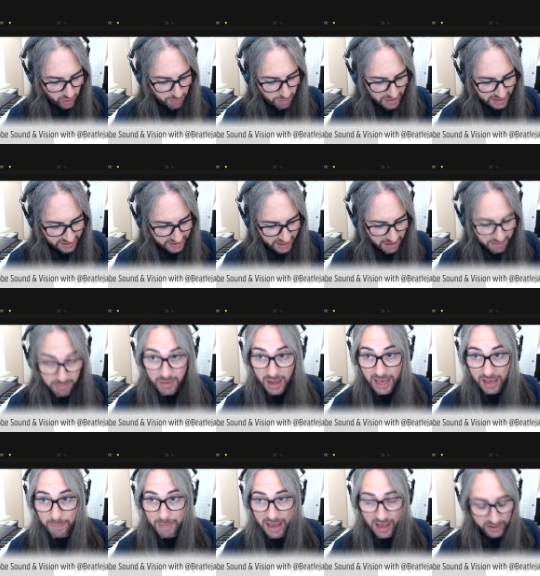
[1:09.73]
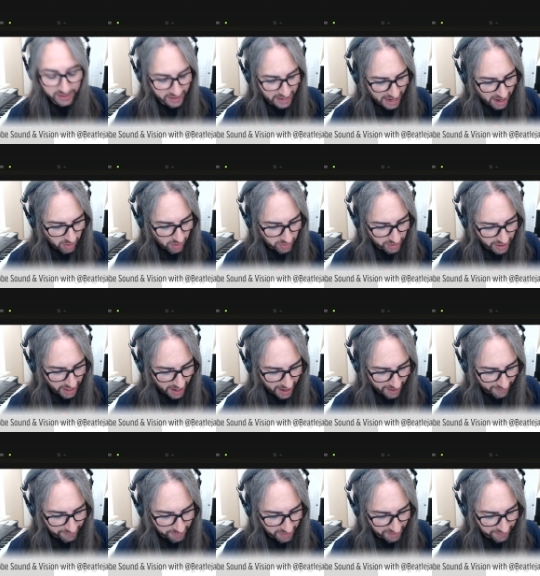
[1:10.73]
You missed them by about an hour and a
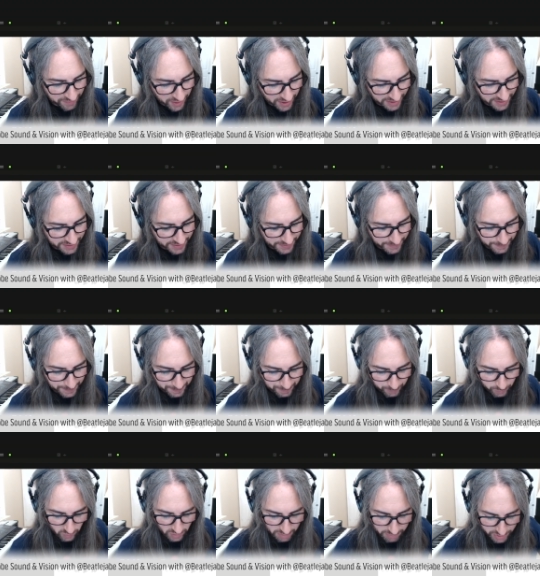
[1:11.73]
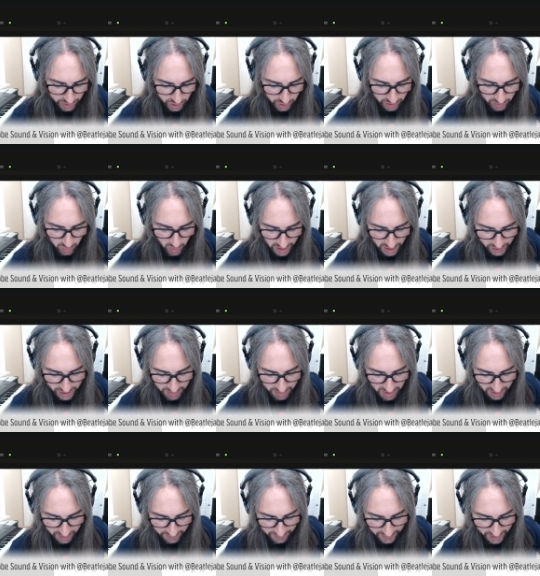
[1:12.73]
half, my friend. But you can watch them
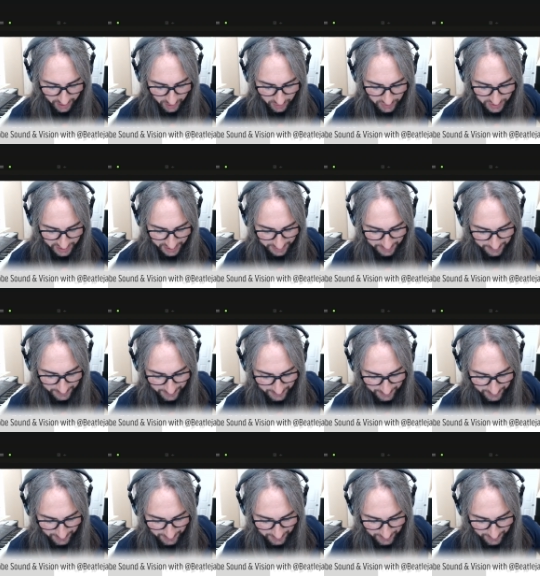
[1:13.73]
on the VOD.